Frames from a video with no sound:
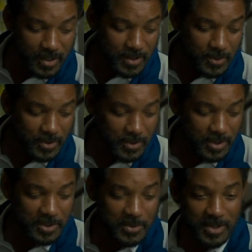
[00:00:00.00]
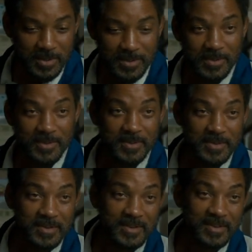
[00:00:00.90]
uh, what you want?
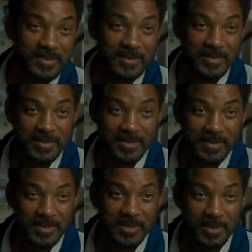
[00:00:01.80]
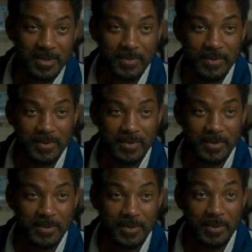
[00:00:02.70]
What you want?
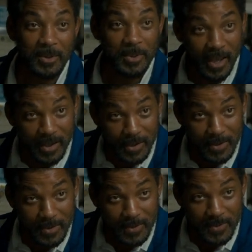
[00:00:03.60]
You, you want to thank you?